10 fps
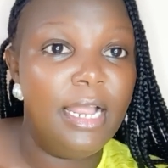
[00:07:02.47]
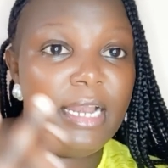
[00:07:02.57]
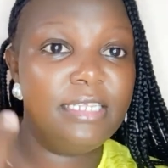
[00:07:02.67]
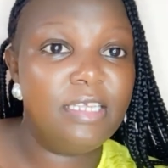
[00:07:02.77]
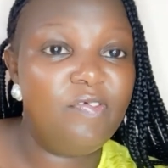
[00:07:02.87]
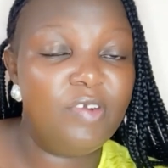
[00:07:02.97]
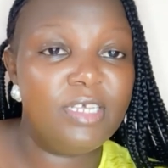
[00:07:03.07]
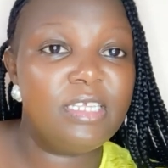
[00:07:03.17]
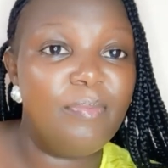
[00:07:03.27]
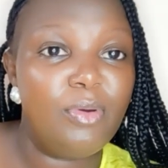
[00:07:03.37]
Let's say, for
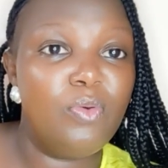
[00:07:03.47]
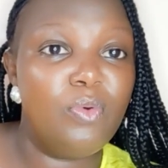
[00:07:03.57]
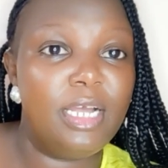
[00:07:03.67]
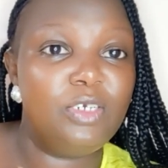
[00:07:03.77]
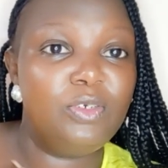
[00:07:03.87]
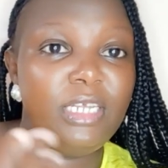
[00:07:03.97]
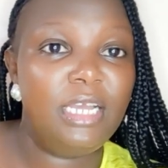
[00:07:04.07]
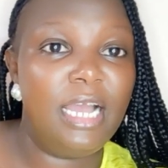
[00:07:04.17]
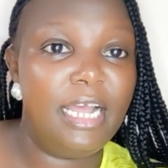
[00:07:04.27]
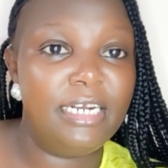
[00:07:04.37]
example, you were to
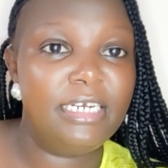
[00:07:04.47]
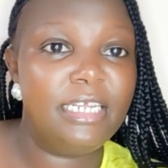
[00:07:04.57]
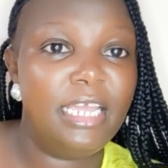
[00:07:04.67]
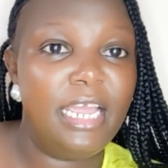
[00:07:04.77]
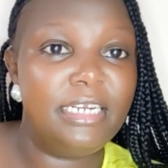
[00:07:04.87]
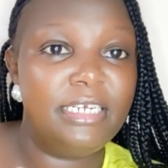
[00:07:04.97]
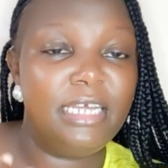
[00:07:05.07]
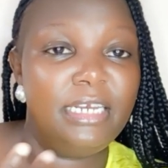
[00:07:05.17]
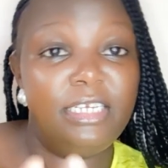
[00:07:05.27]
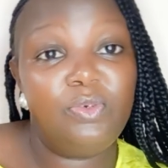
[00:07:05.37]
take 100k and
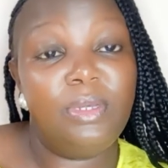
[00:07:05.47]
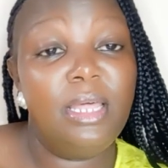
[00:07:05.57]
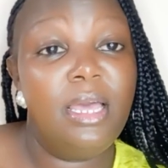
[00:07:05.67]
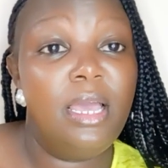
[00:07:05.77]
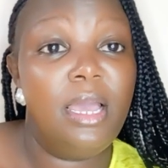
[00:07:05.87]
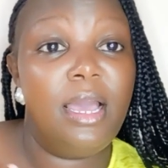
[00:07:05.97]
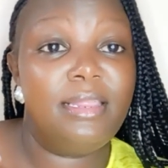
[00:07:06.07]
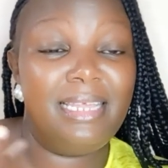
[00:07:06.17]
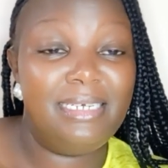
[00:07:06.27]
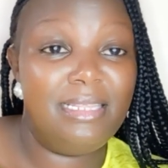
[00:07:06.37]
return it with
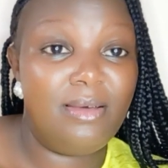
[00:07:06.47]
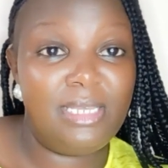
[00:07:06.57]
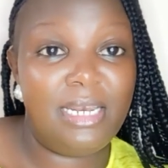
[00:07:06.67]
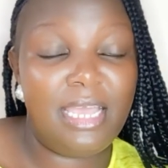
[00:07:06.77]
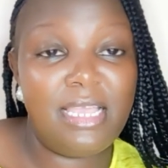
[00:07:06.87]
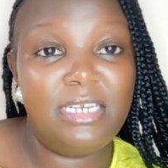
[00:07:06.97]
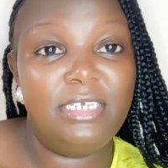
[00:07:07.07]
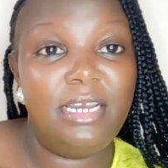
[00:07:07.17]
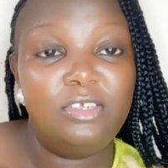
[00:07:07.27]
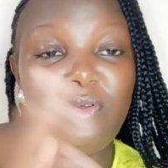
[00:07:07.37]
30,000 Kenyan shillings.